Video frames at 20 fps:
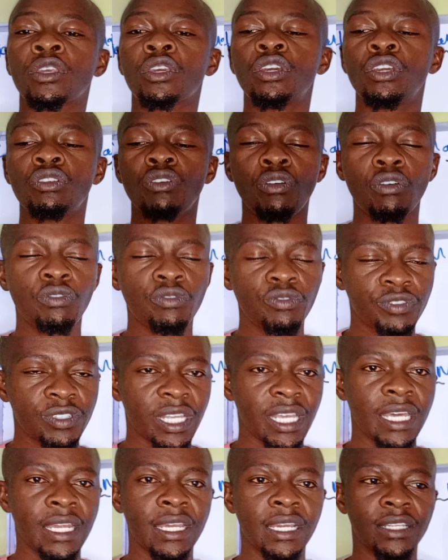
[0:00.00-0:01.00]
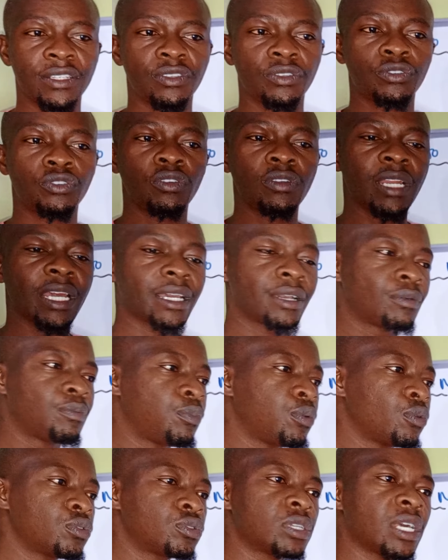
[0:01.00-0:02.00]
in all those areas. You don't like
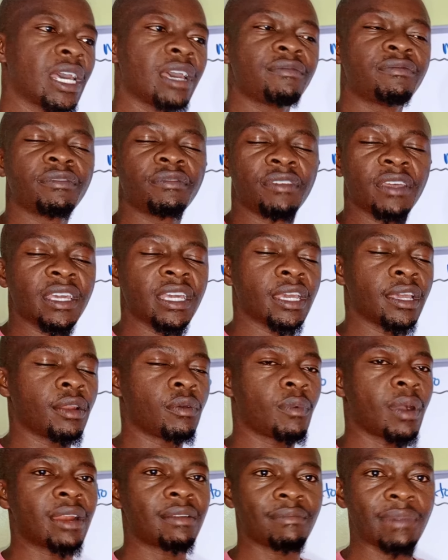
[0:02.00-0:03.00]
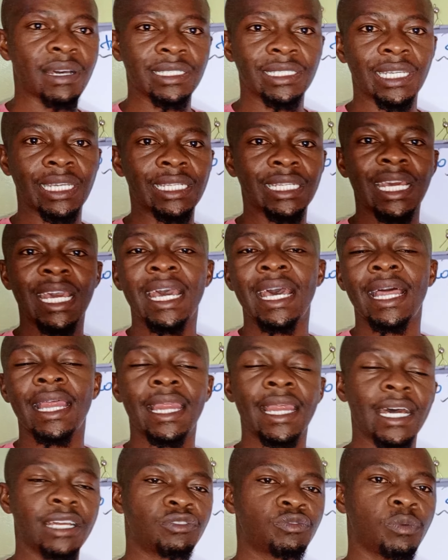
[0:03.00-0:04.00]
put everything in one basket.
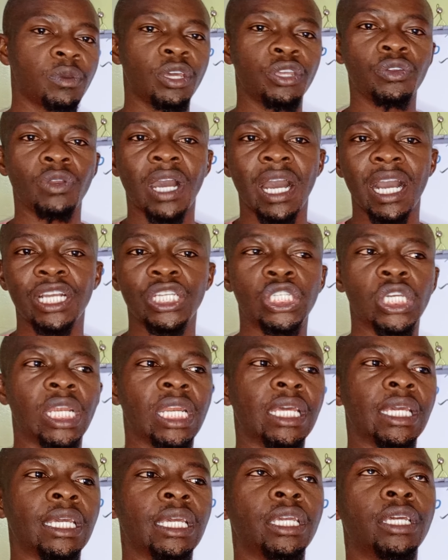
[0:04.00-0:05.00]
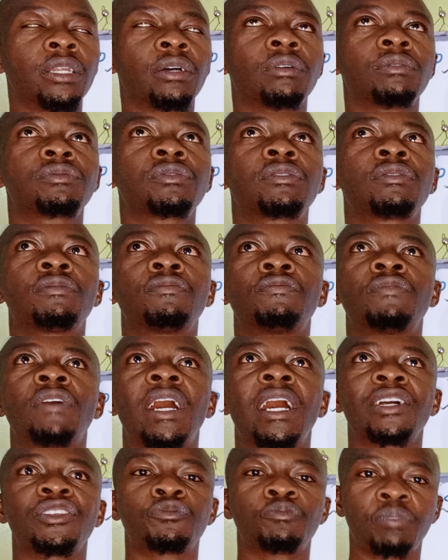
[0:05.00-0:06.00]
That way you actually, sort of
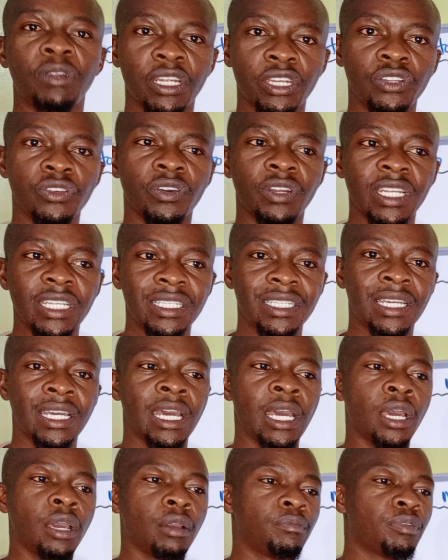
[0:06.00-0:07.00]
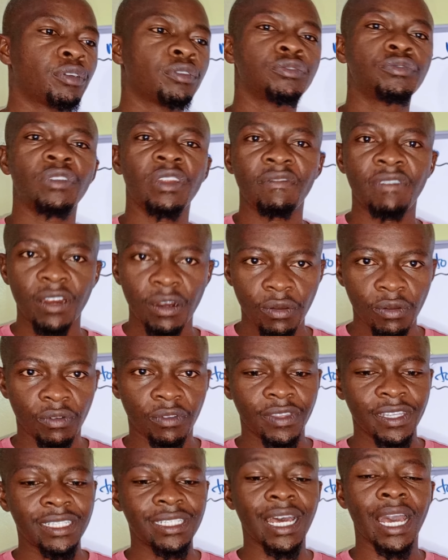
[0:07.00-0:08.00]
spread your risk, because you never know.
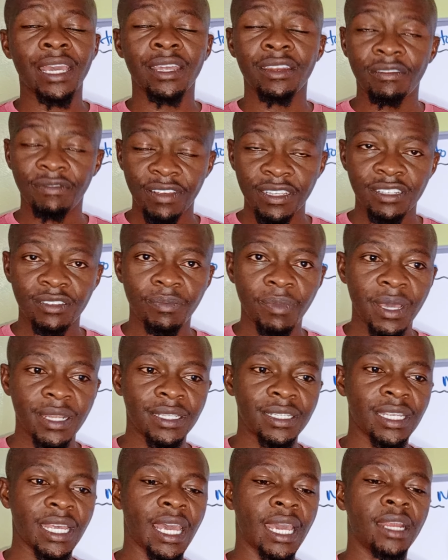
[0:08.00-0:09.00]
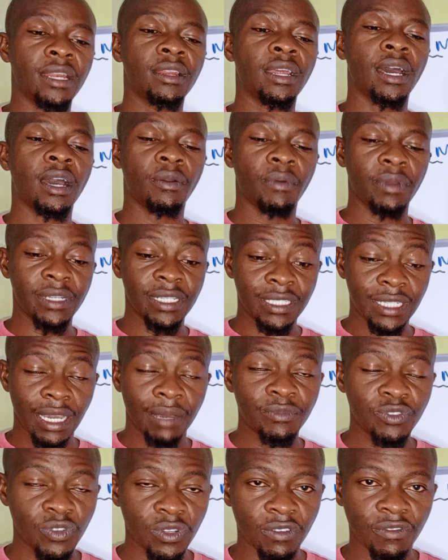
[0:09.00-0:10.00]
These are investments, and when it
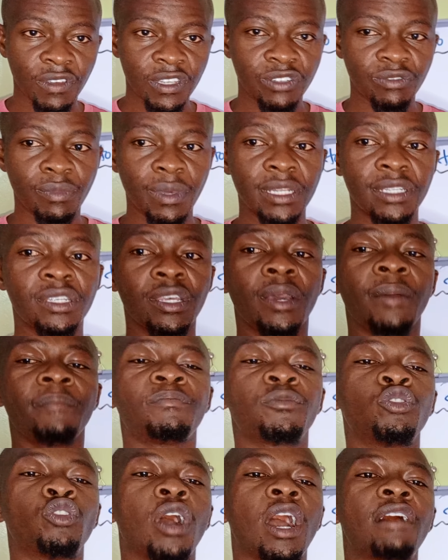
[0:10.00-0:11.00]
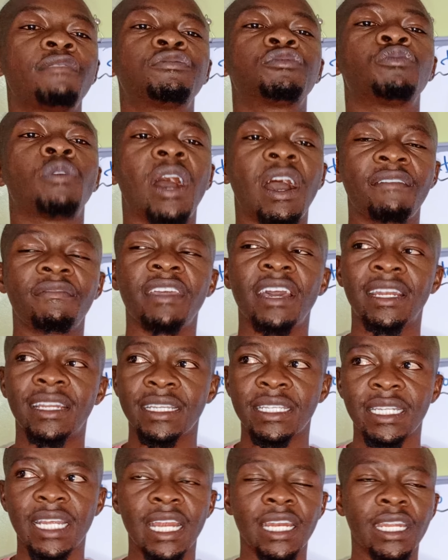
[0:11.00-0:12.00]
comes to investments, you have to have the
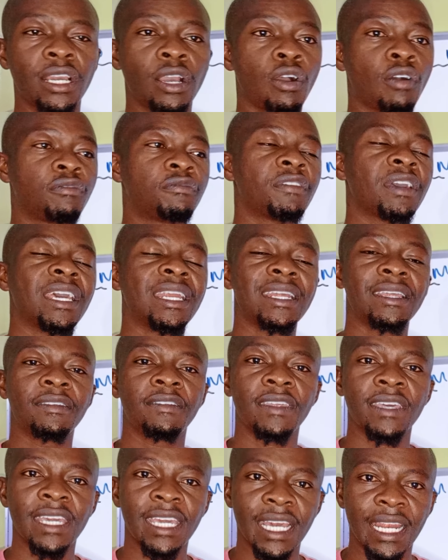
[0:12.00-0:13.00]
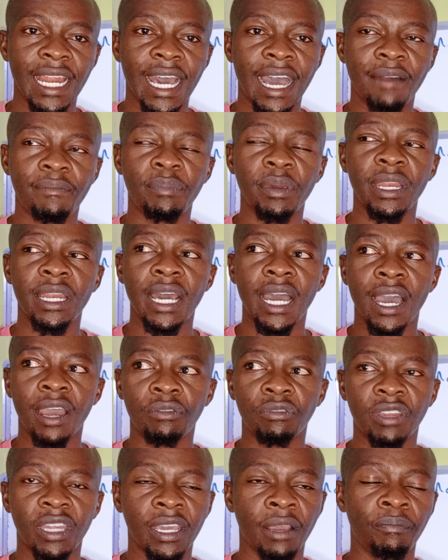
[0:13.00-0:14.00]
understanding of anything can happen
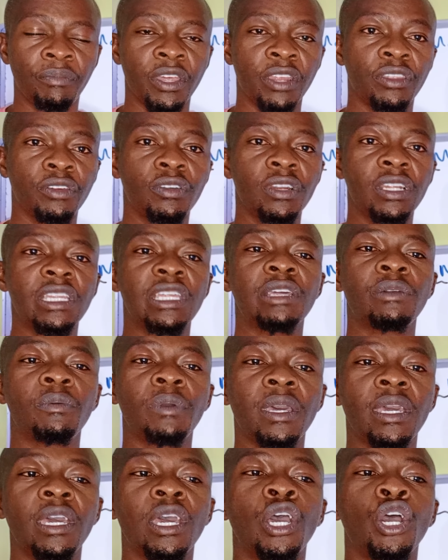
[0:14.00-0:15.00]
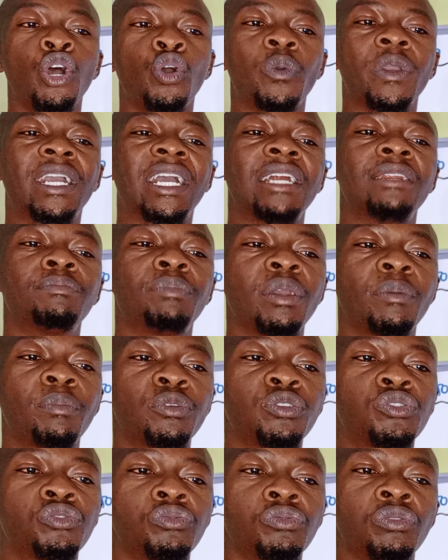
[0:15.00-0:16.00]
out there. And the only way we can be
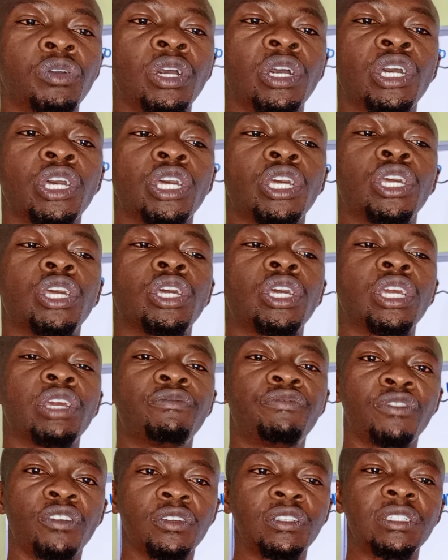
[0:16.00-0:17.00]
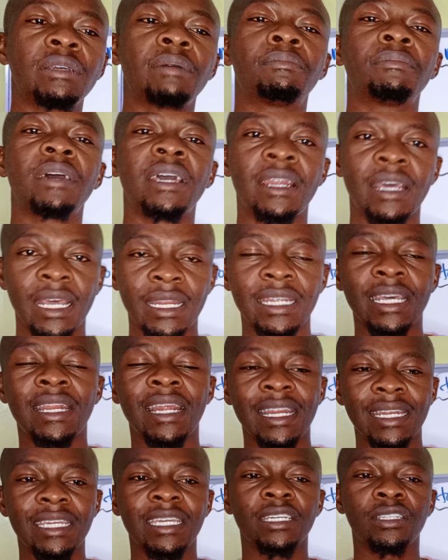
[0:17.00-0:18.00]
able to, if not
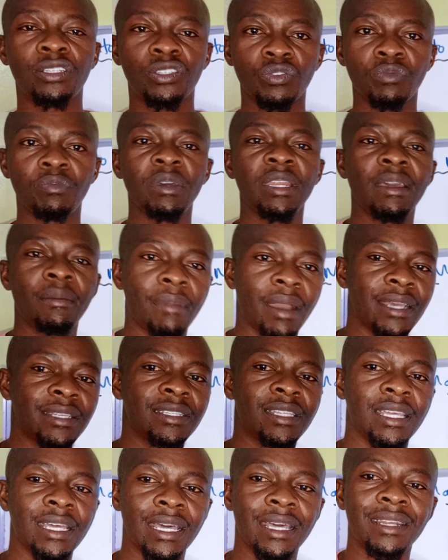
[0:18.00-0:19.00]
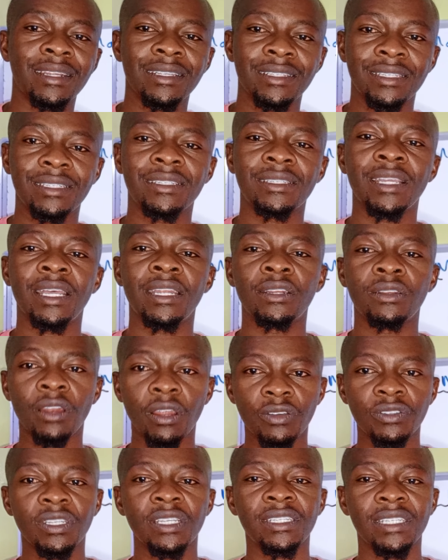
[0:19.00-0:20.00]
eradicate, to minimize the risks and
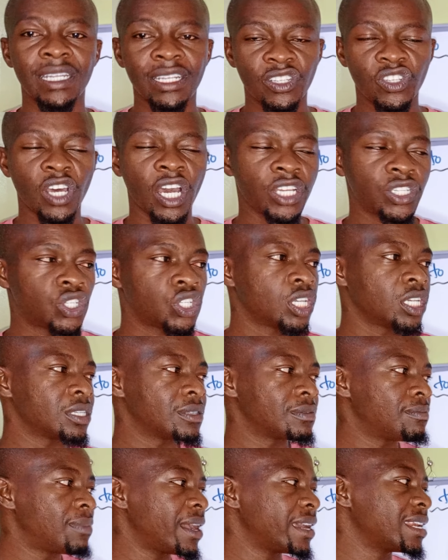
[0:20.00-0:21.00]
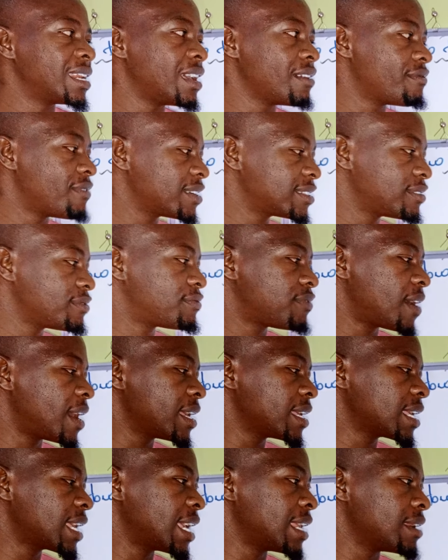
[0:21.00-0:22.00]
losses and such, is by
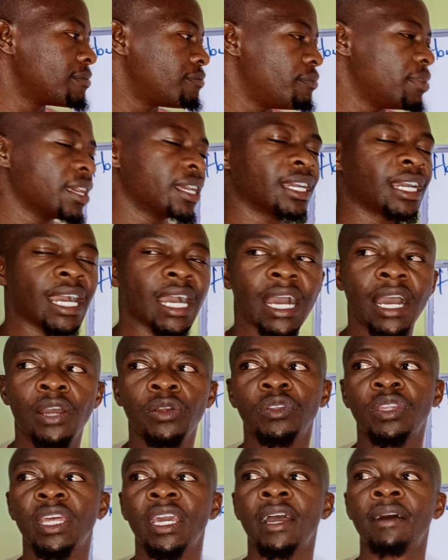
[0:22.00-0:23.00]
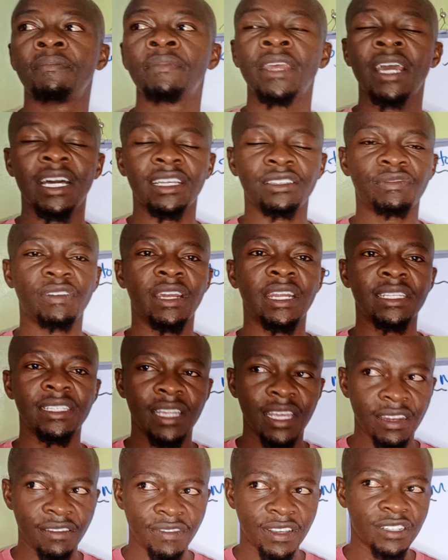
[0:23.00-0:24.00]
diversifying and being out there as far as
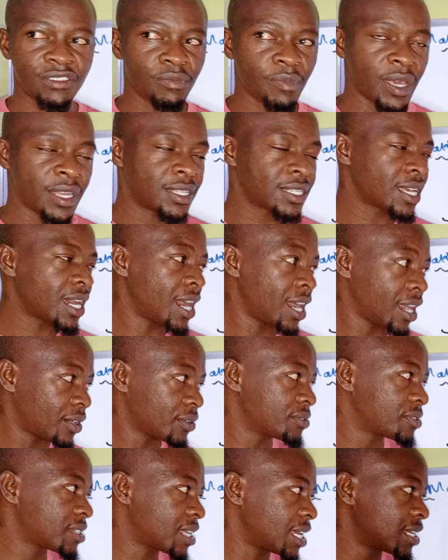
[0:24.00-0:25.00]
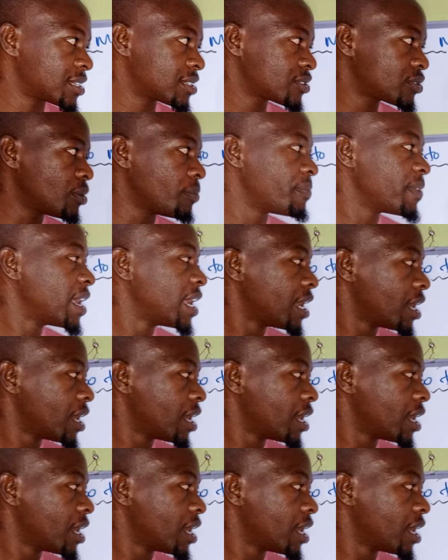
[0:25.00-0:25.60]
the investments are concerned. So